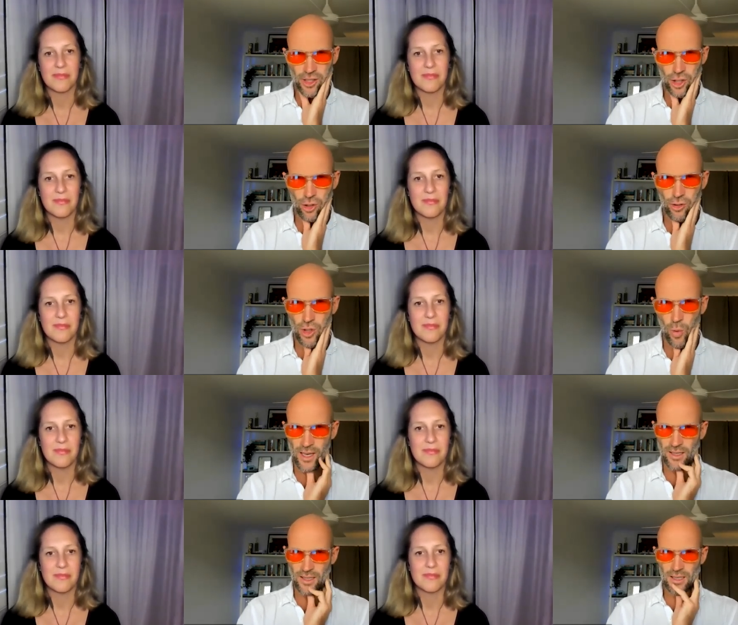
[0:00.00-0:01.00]
Speaker 1: at two
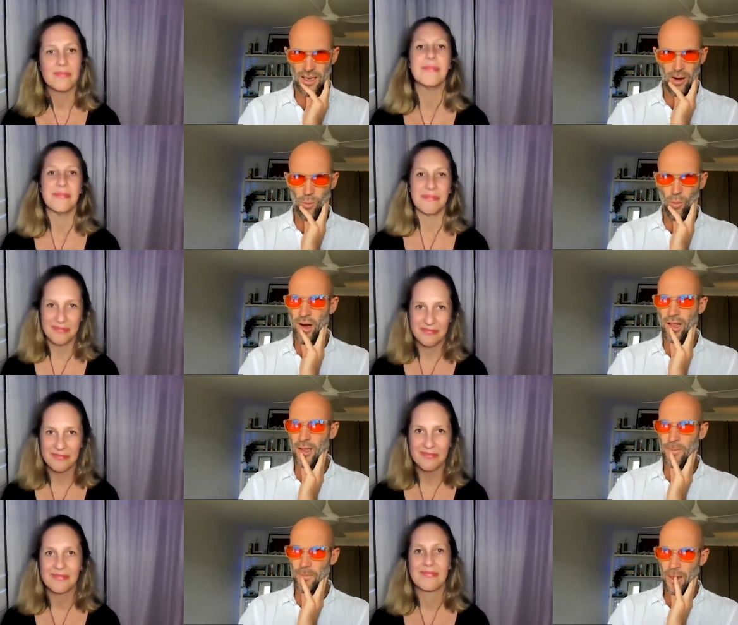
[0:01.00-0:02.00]
twins, and one of
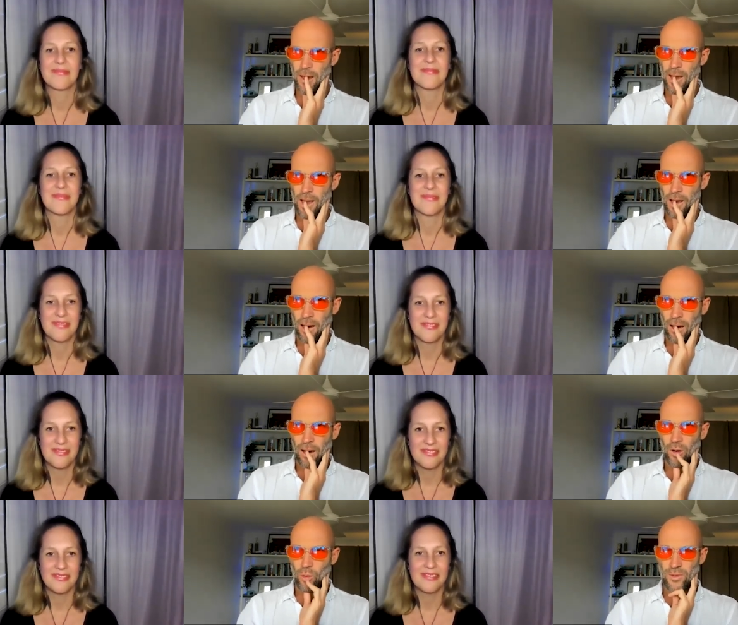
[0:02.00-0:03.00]
them
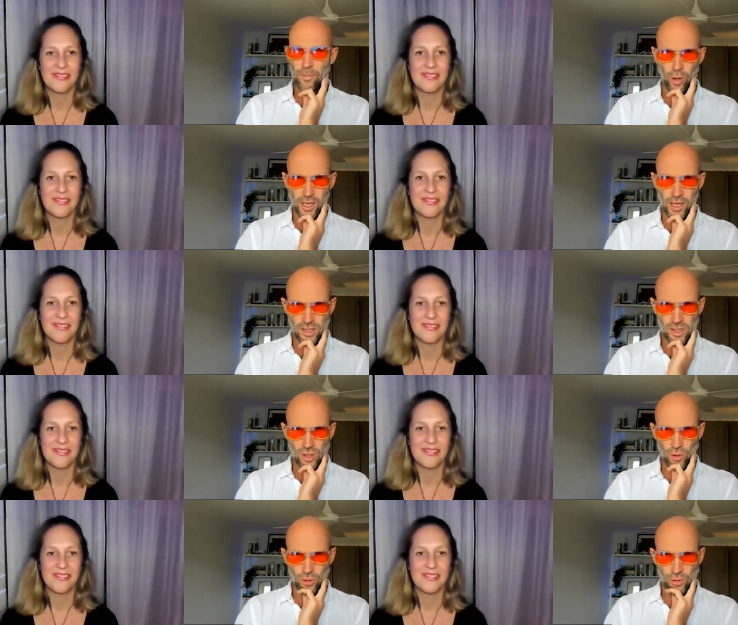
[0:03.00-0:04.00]
was bullied at
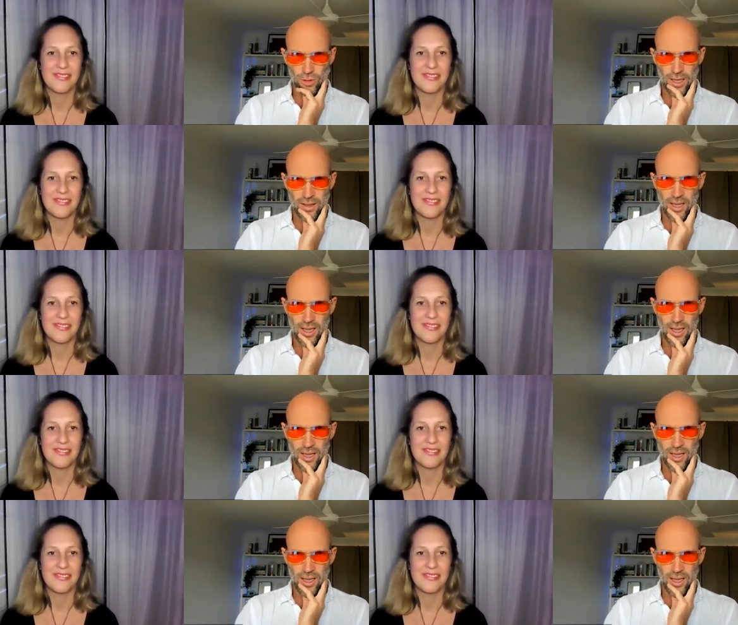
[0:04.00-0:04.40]
school and